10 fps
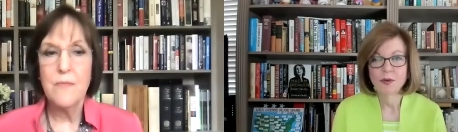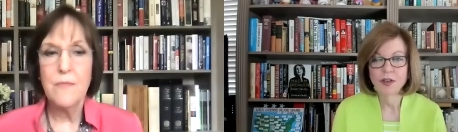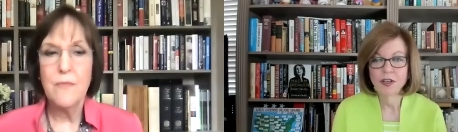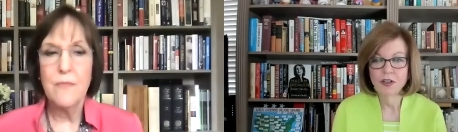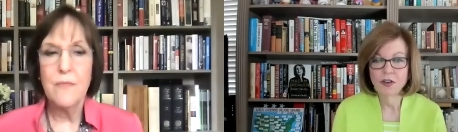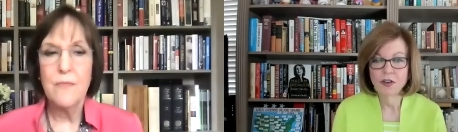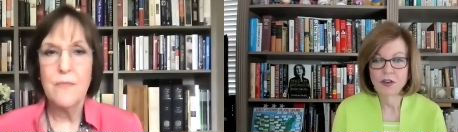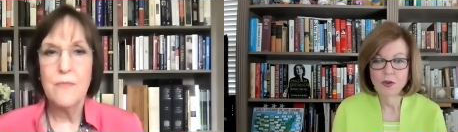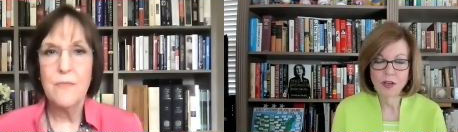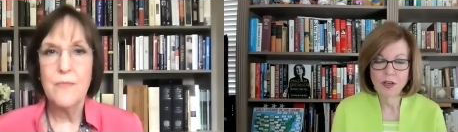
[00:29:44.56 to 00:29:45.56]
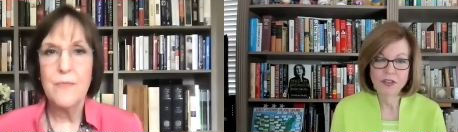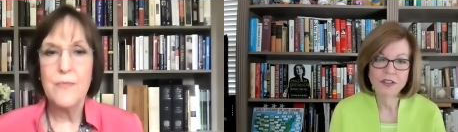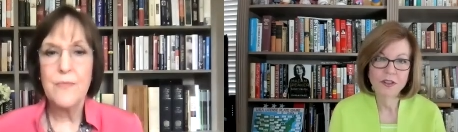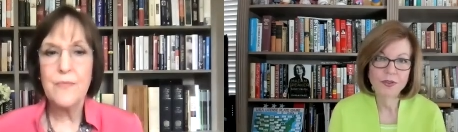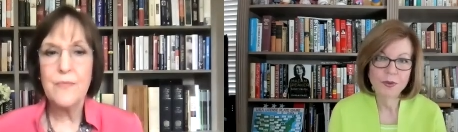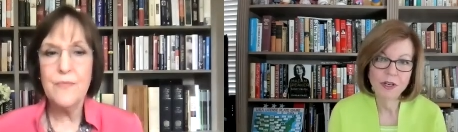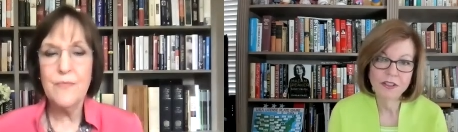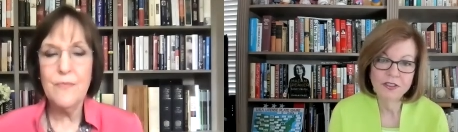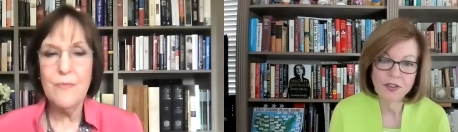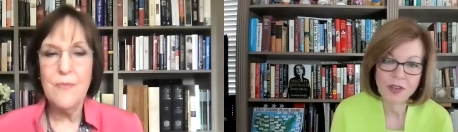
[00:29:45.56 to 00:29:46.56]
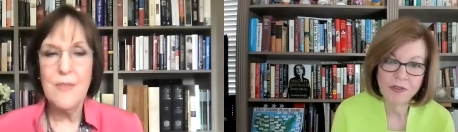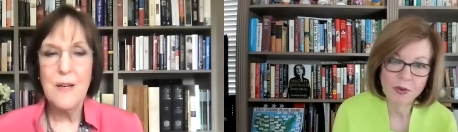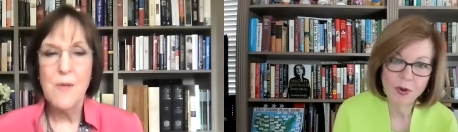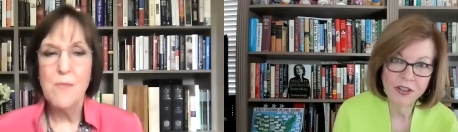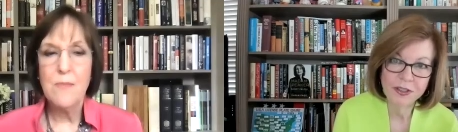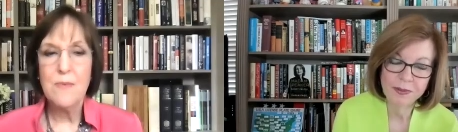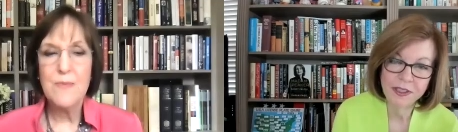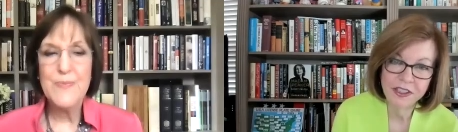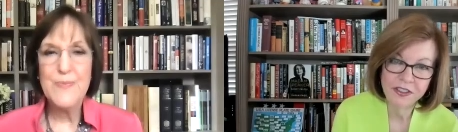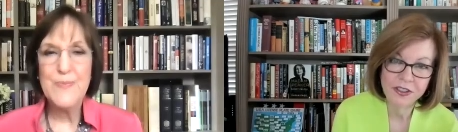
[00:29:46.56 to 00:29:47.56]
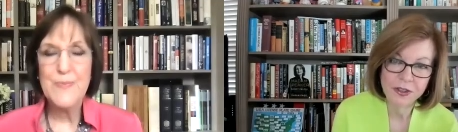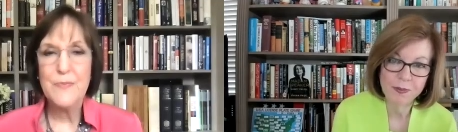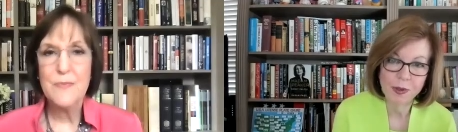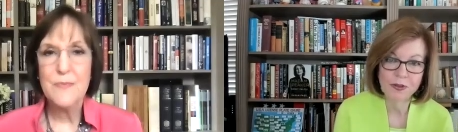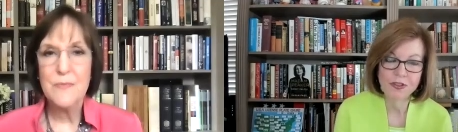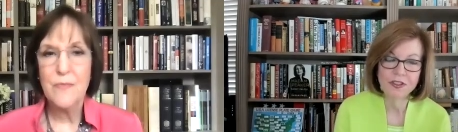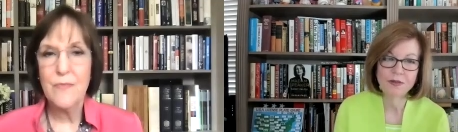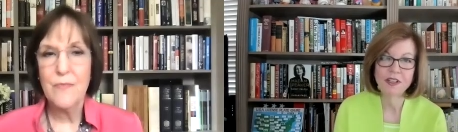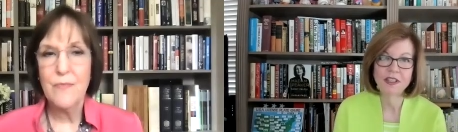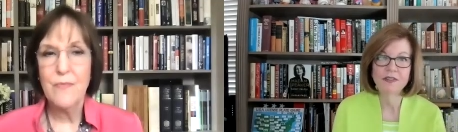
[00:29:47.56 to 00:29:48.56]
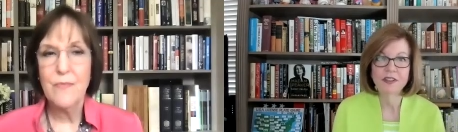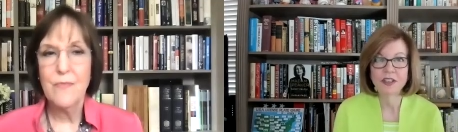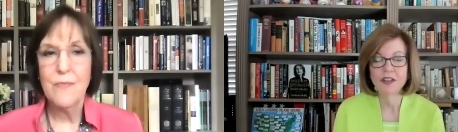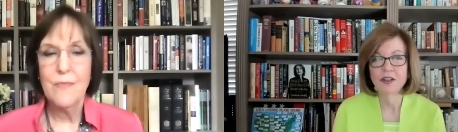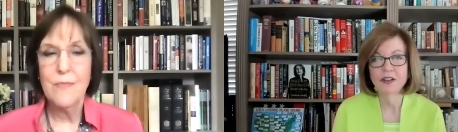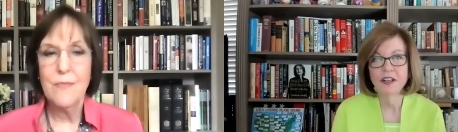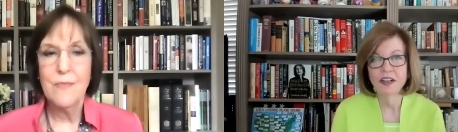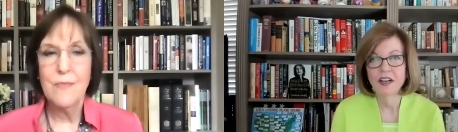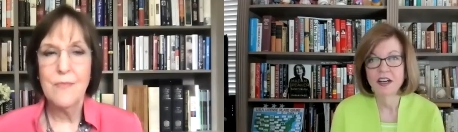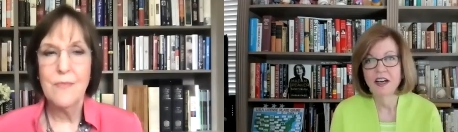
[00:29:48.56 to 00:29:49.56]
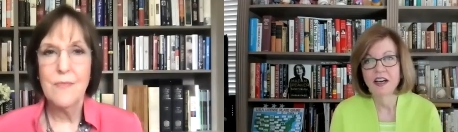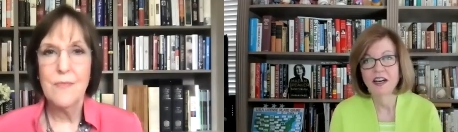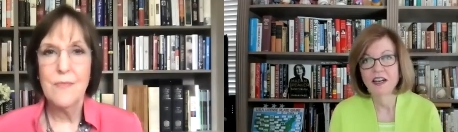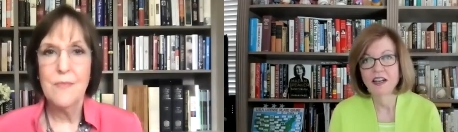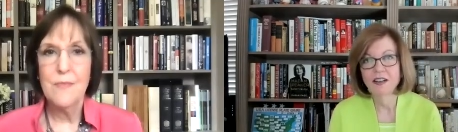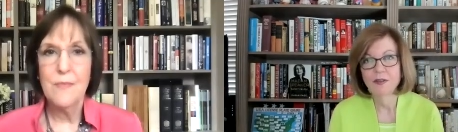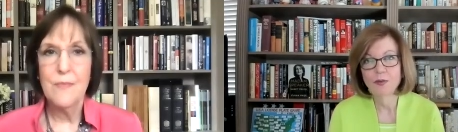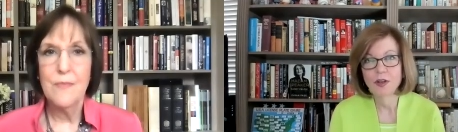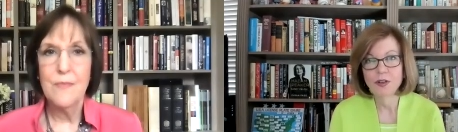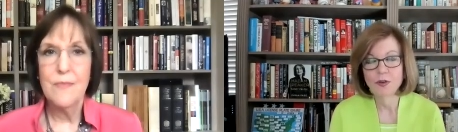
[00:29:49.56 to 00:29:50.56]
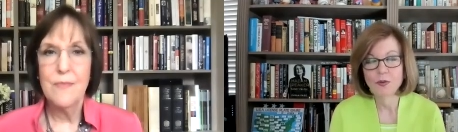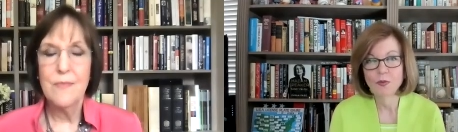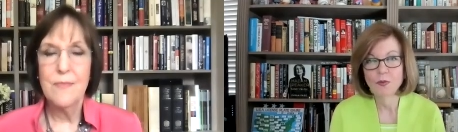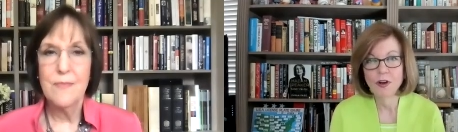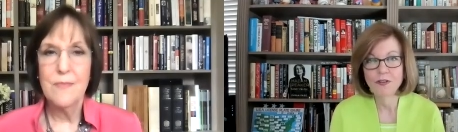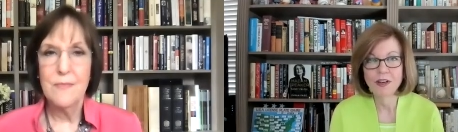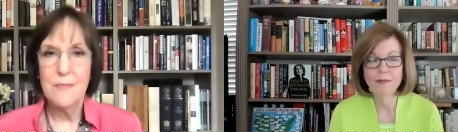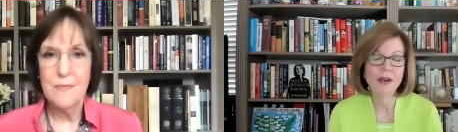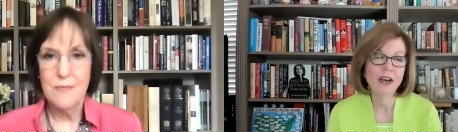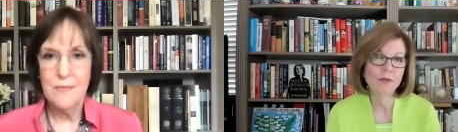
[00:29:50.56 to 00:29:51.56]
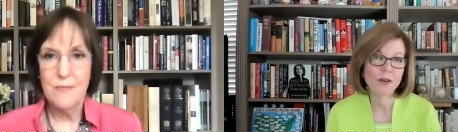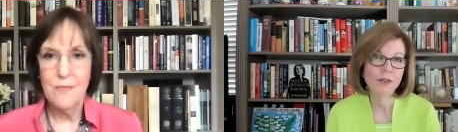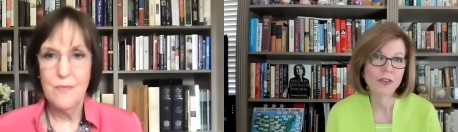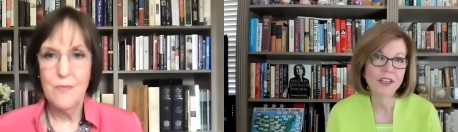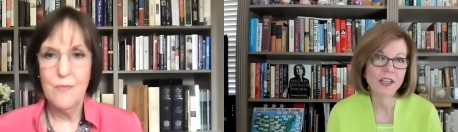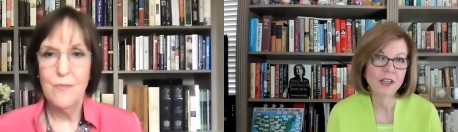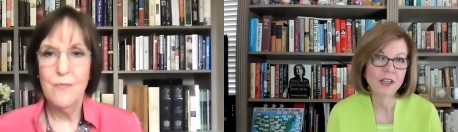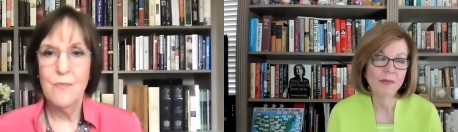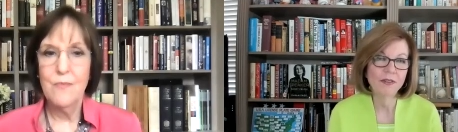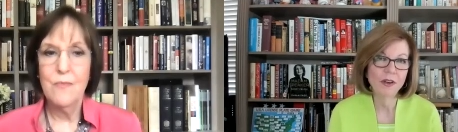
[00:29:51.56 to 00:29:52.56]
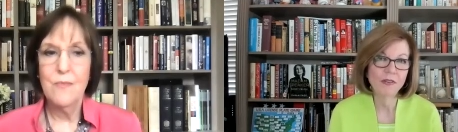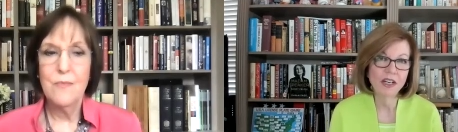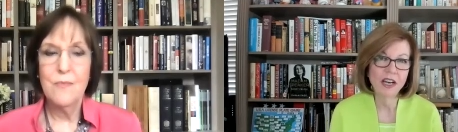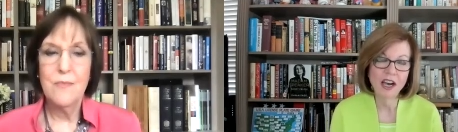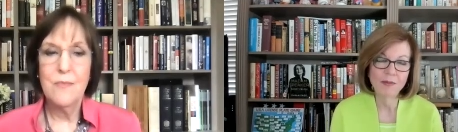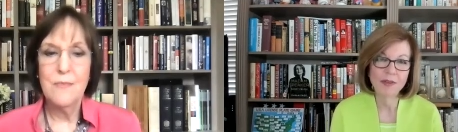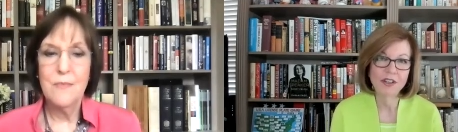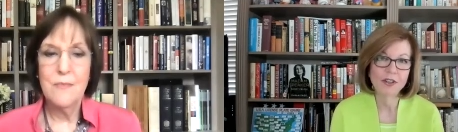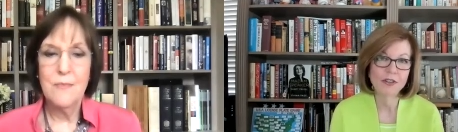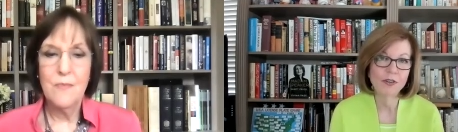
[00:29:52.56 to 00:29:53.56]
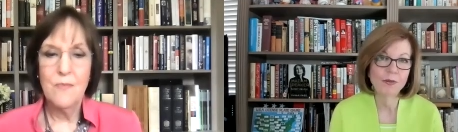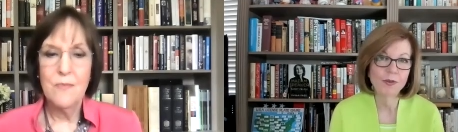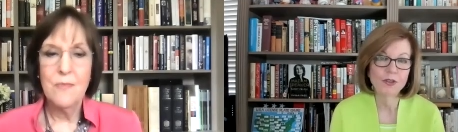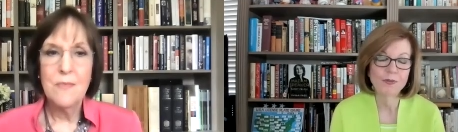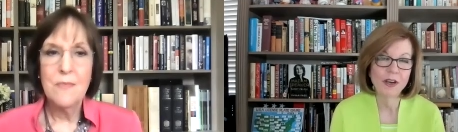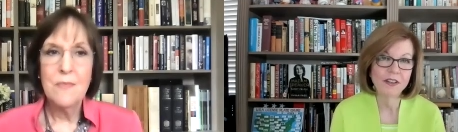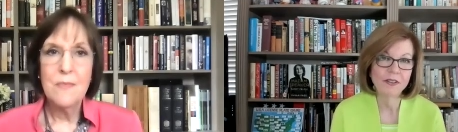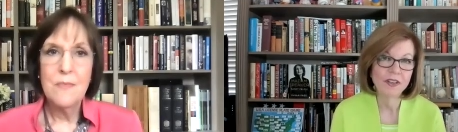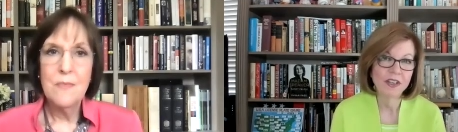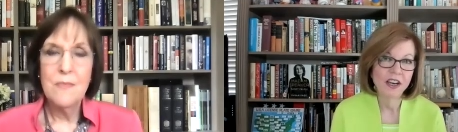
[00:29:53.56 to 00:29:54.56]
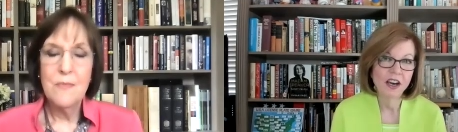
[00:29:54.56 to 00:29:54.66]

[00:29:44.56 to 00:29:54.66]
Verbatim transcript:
Speaker 1: We're going to go to questions in a few minutes. So if you have a question, please do post it. We'd love to hear uh, what you're wondering about, what you're thinking about, if you have a comment or your own perspective.